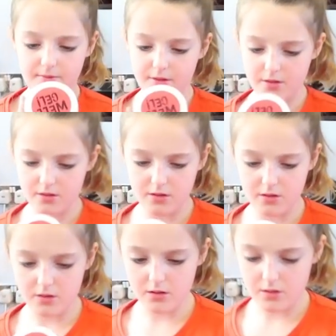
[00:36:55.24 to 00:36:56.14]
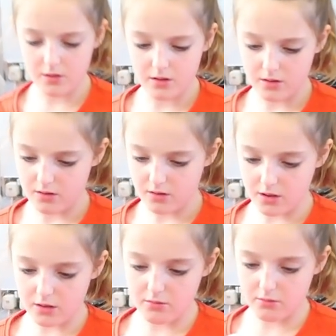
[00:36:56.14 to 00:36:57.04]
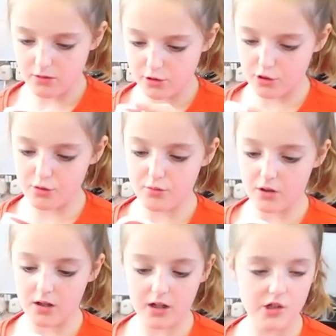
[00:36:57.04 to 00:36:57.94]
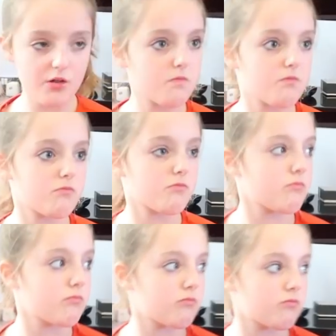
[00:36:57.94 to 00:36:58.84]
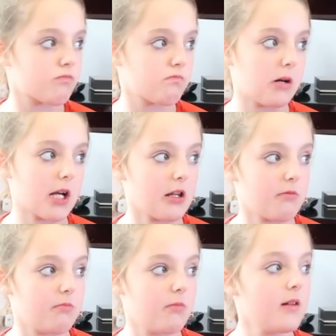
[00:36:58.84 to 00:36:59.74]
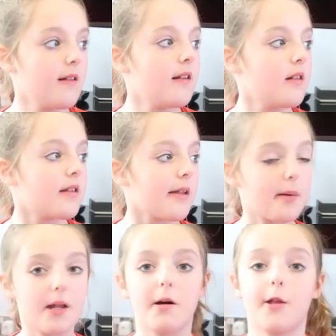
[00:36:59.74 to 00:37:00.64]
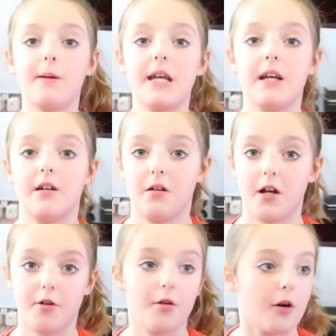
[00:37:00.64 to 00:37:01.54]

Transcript: Was that soap? I don't. Oops. Somebody must be. last